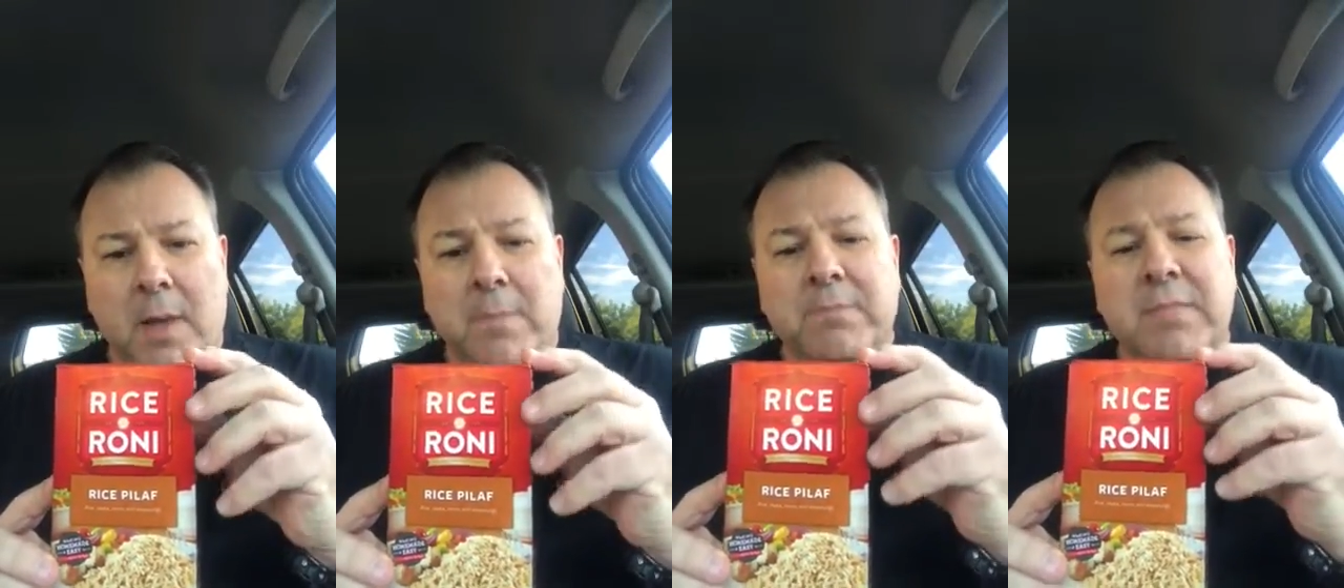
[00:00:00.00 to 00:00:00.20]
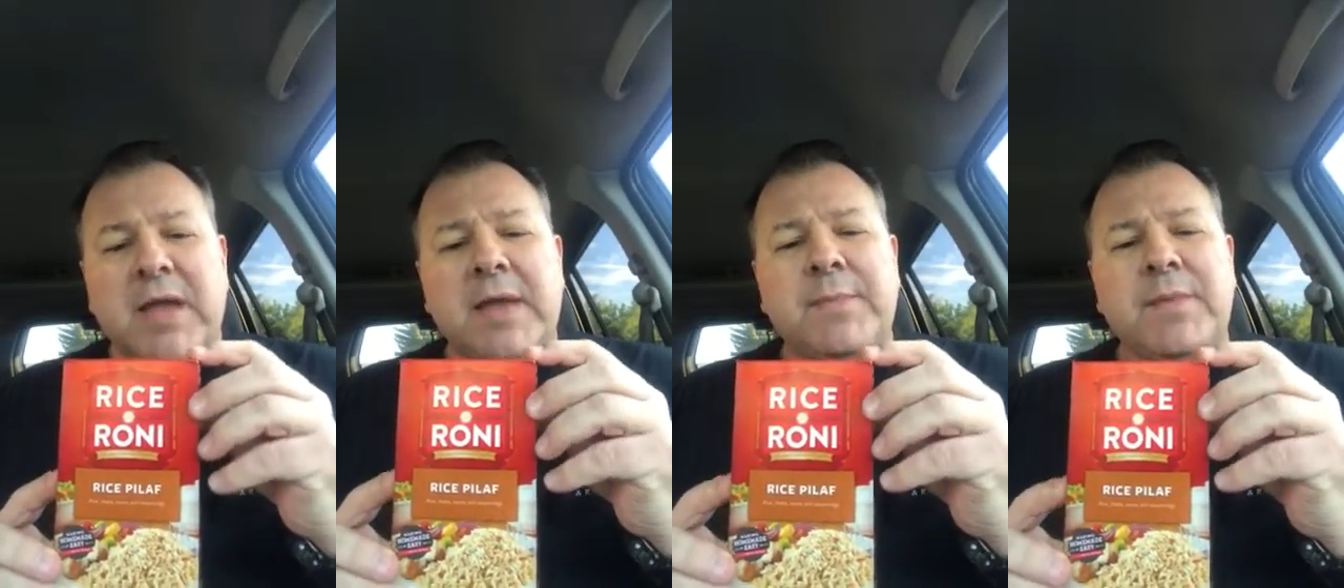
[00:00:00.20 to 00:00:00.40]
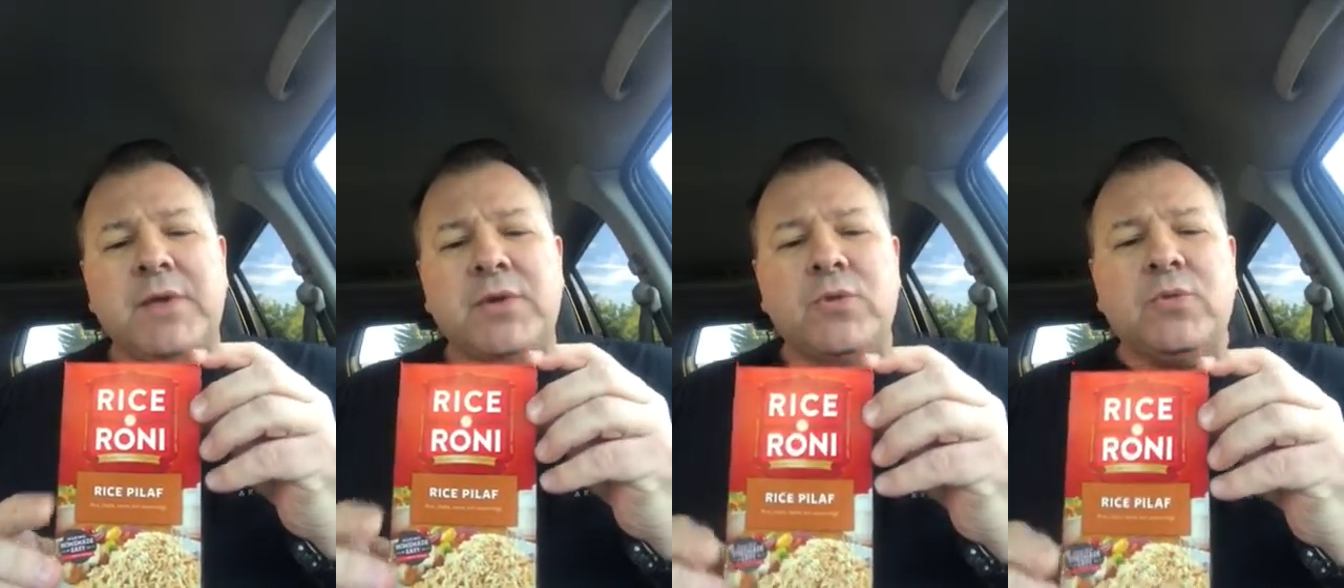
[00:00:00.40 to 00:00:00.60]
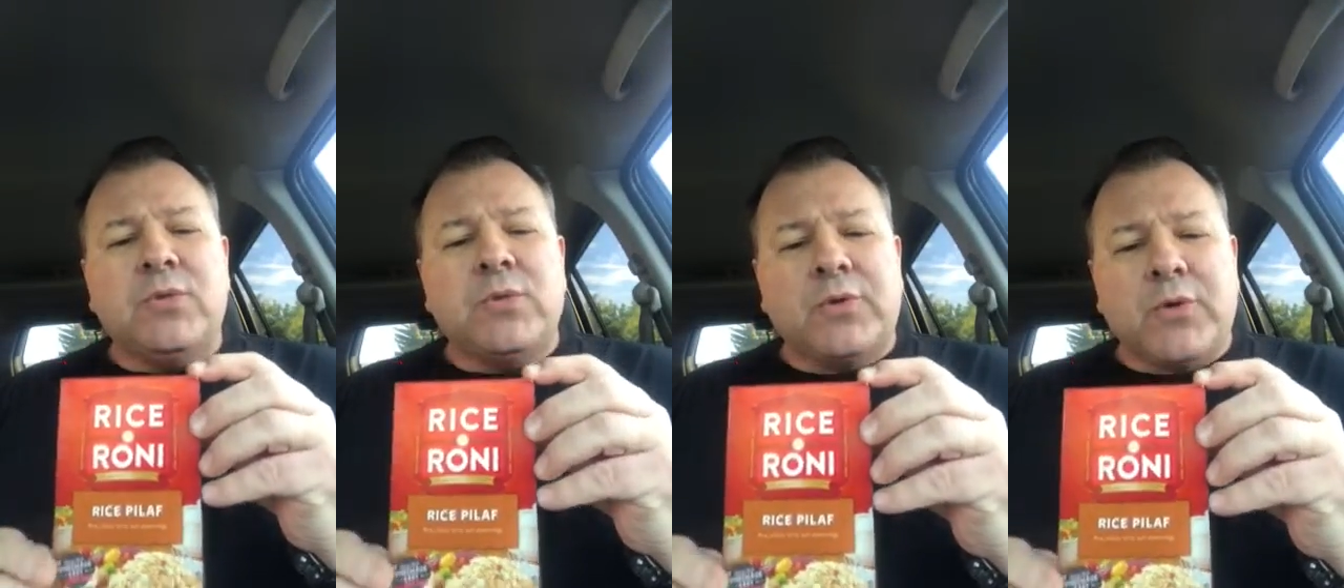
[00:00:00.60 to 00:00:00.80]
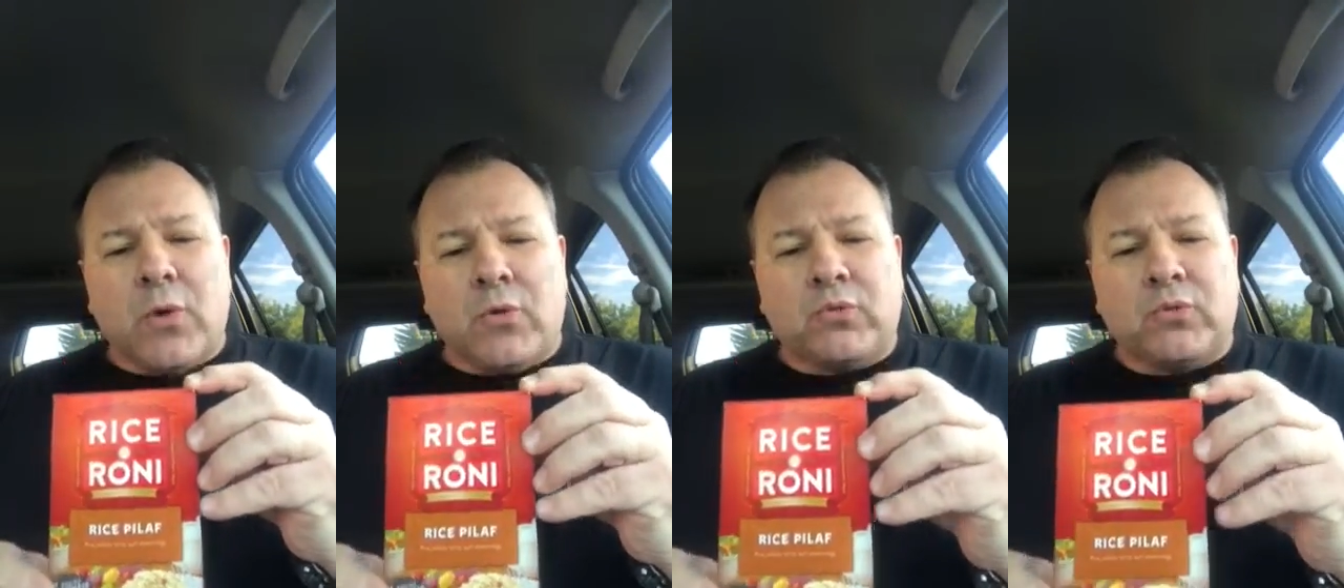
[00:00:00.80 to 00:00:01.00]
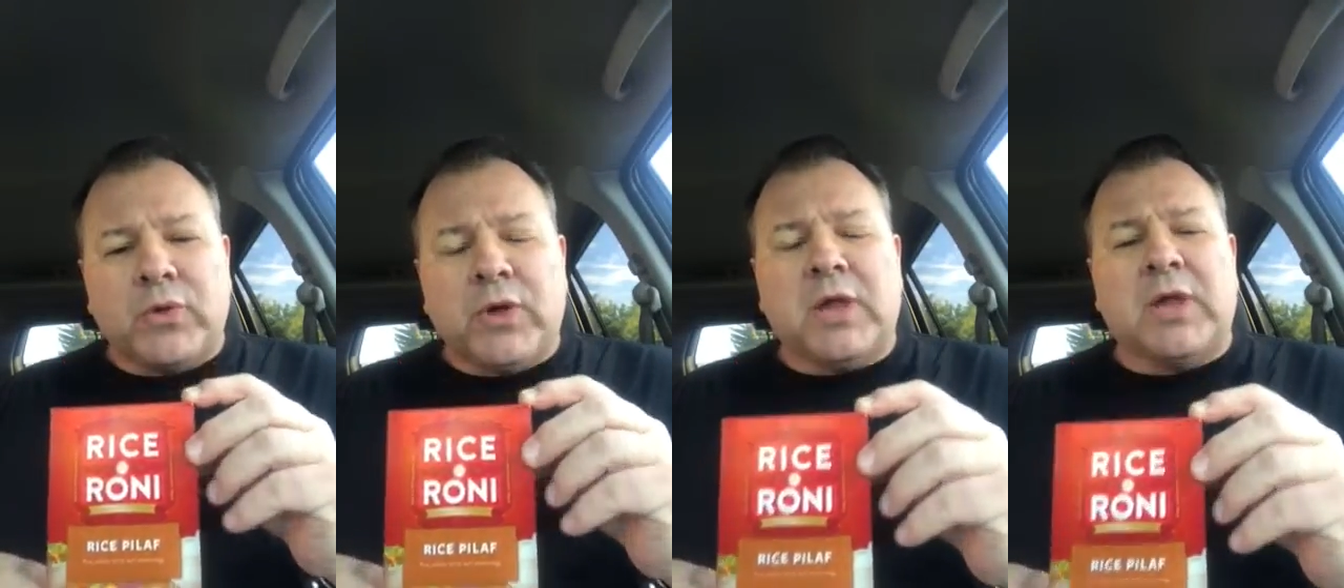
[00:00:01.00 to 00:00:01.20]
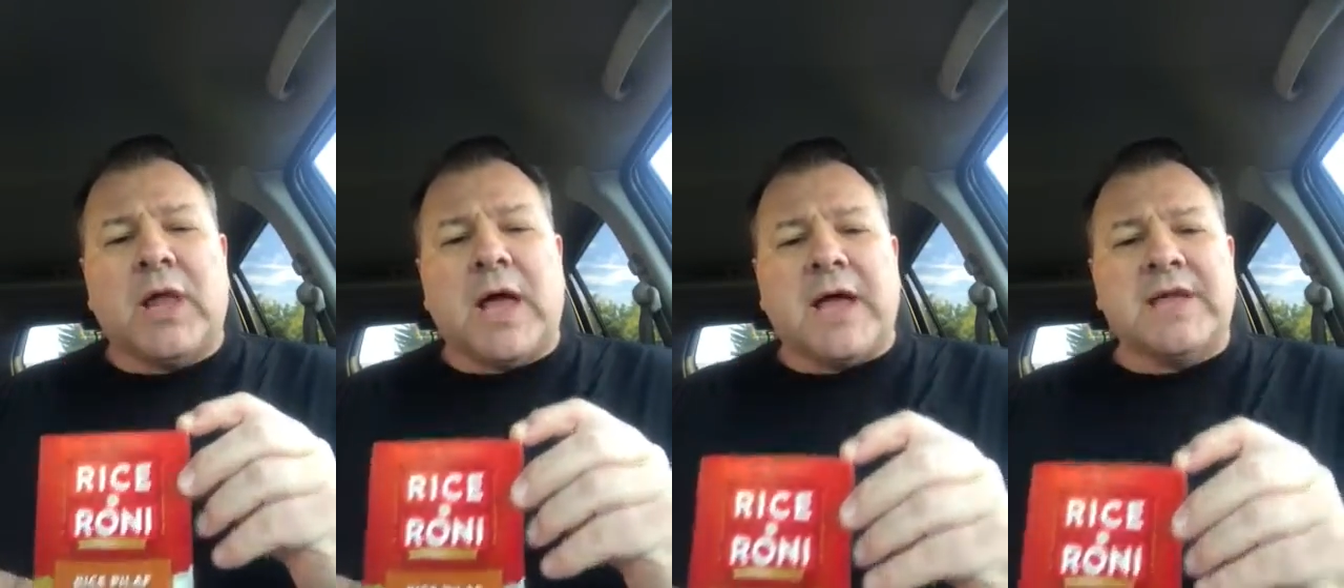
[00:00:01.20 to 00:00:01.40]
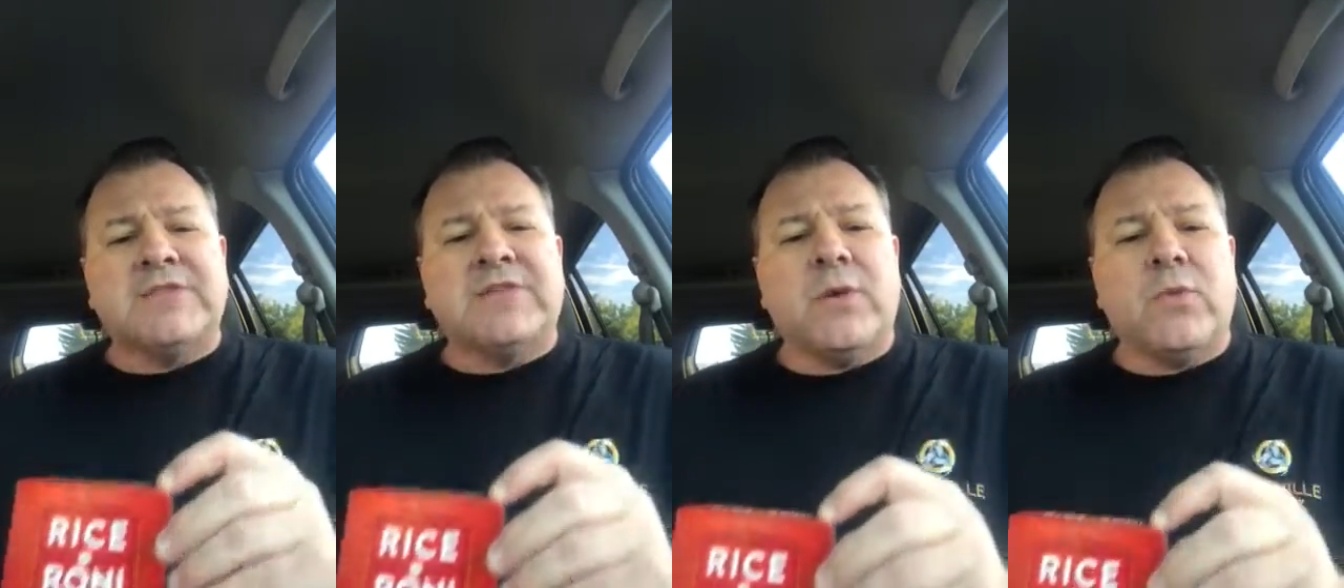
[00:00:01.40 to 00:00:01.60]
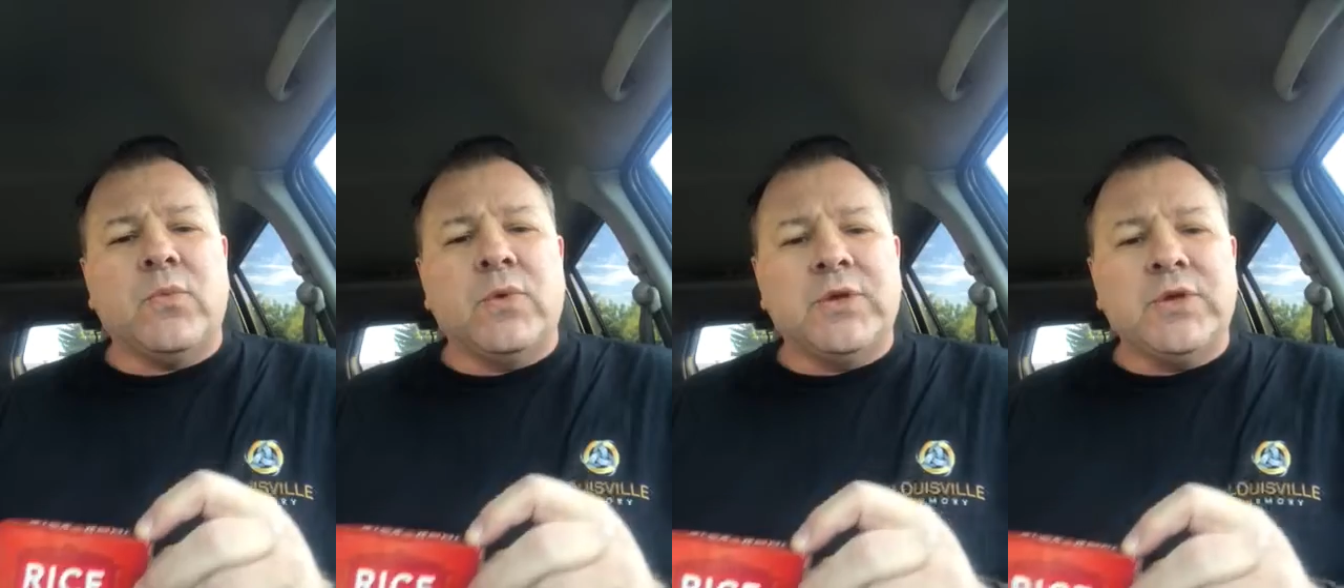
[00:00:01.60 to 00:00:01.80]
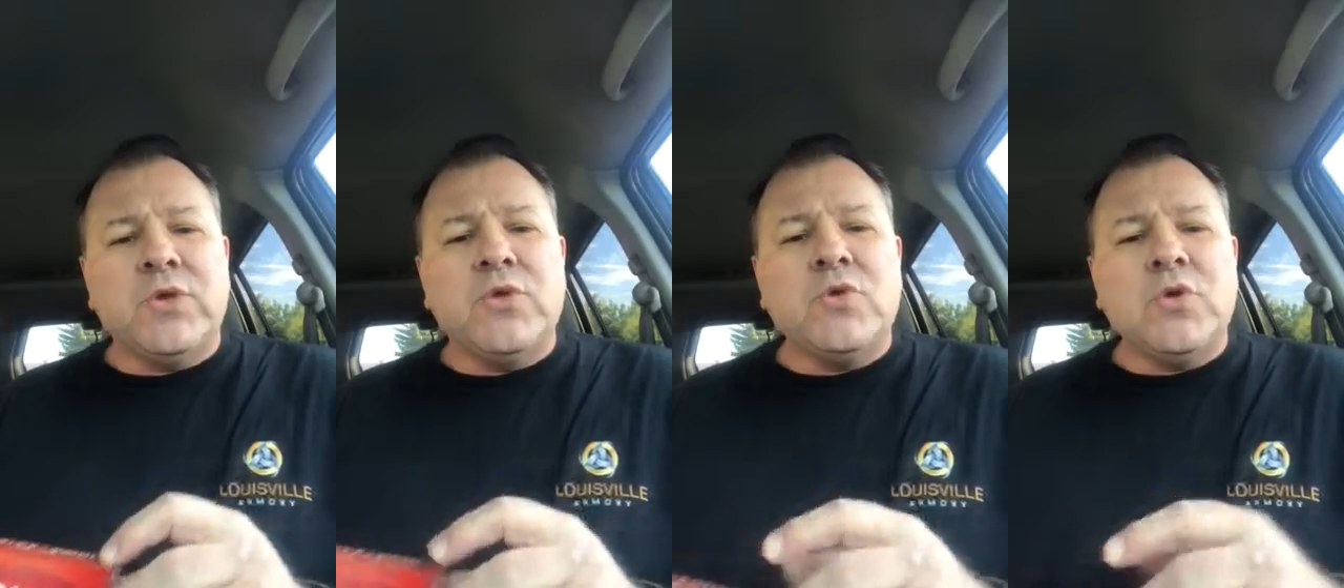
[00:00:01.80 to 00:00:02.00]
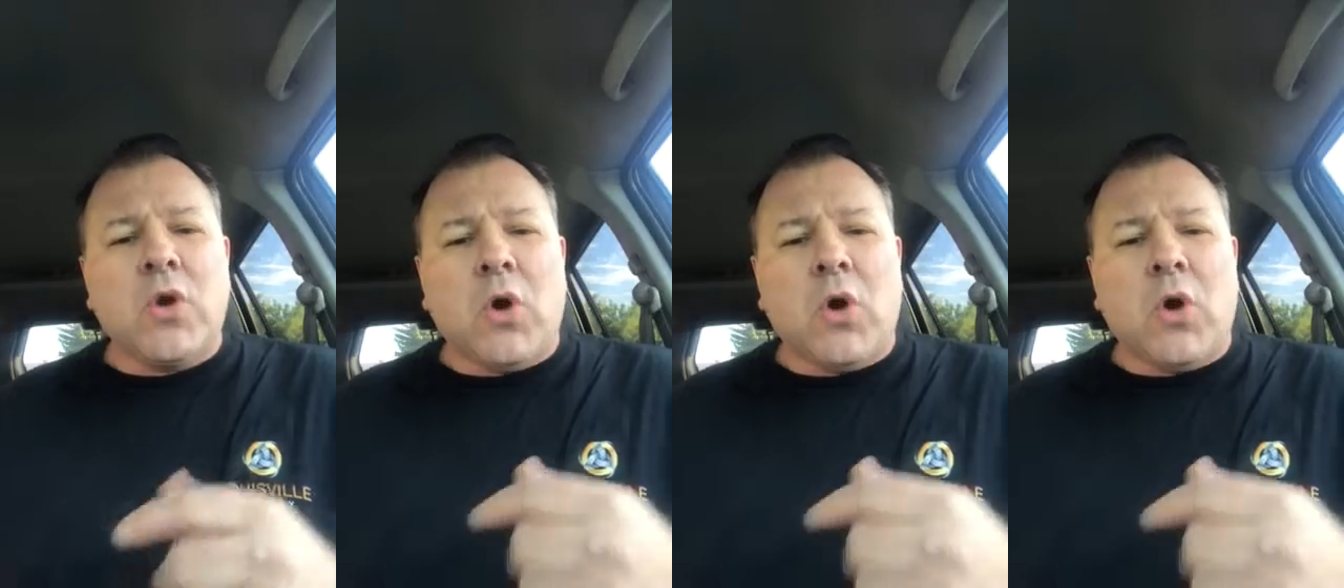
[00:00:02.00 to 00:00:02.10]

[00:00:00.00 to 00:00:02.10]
Maybe you don't realize that when you